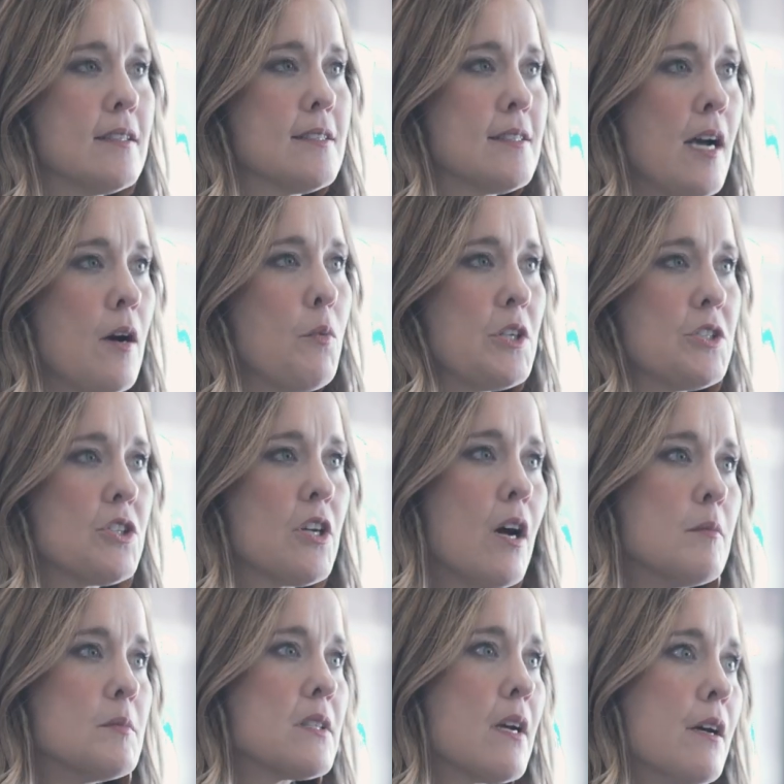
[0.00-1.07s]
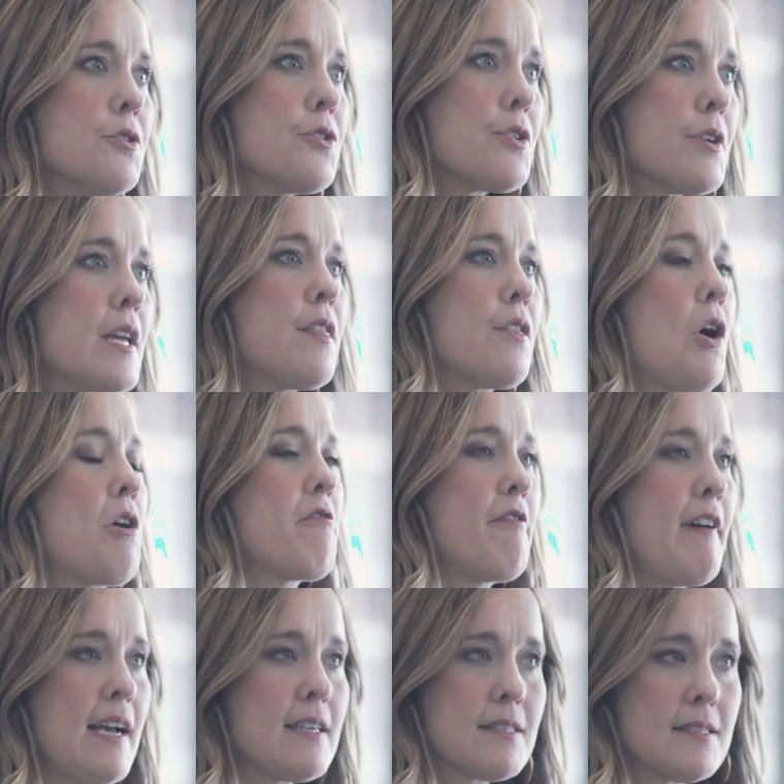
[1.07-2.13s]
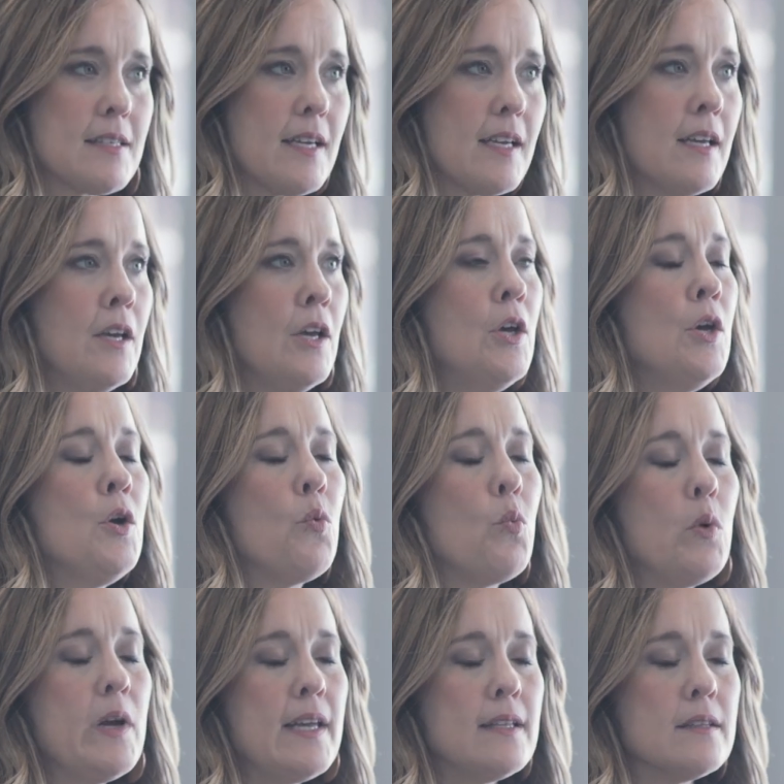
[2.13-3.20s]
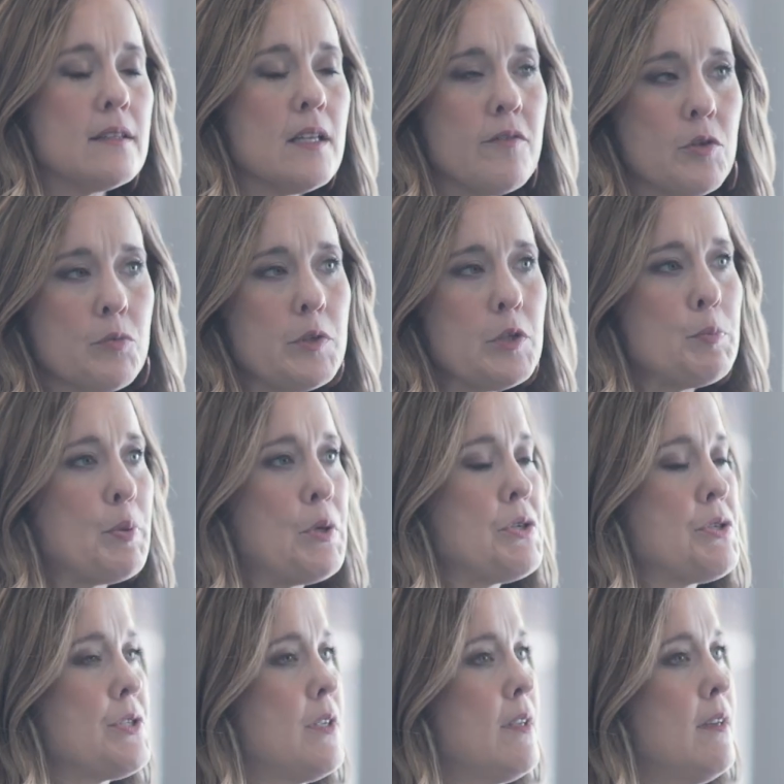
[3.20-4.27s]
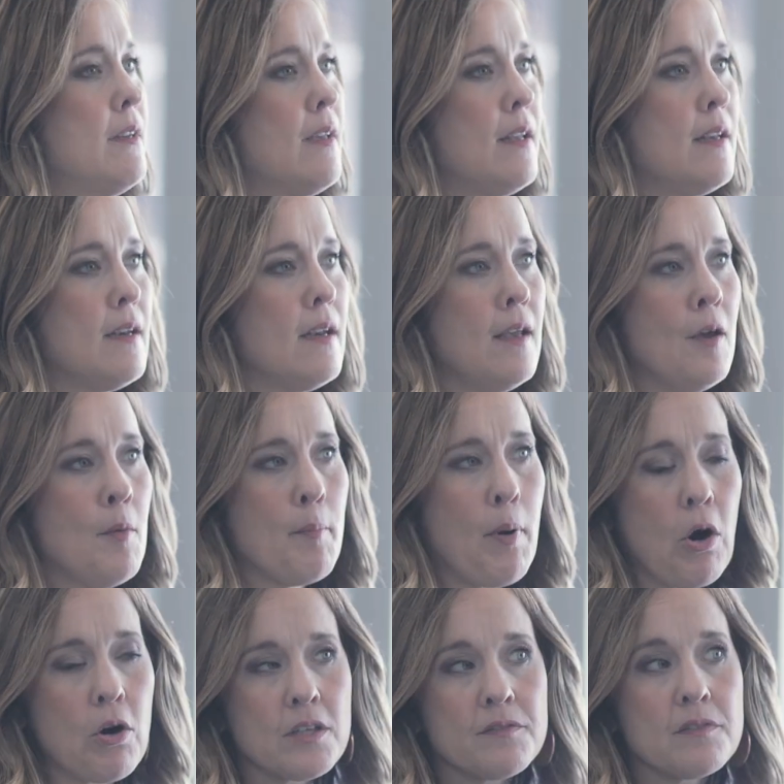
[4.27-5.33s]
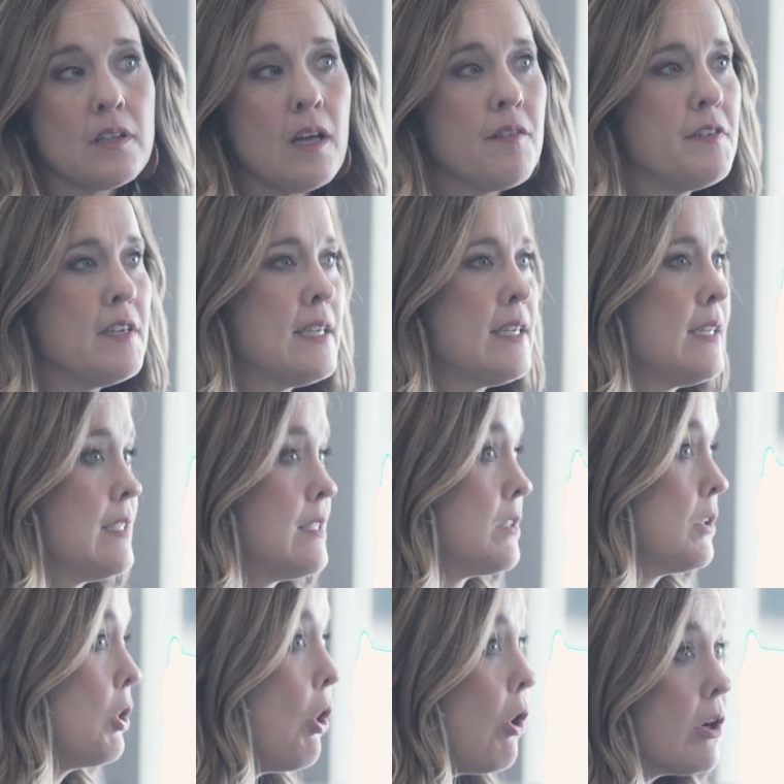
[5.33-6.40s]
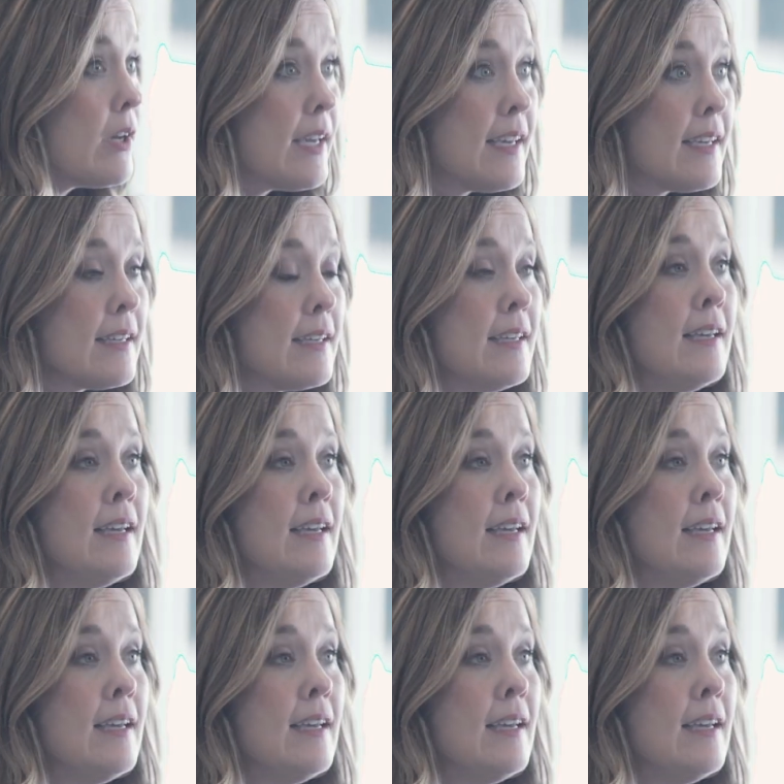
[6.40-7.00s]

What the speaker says: is that which comes underneath our fasting. We love a real person, and part of loving is longing.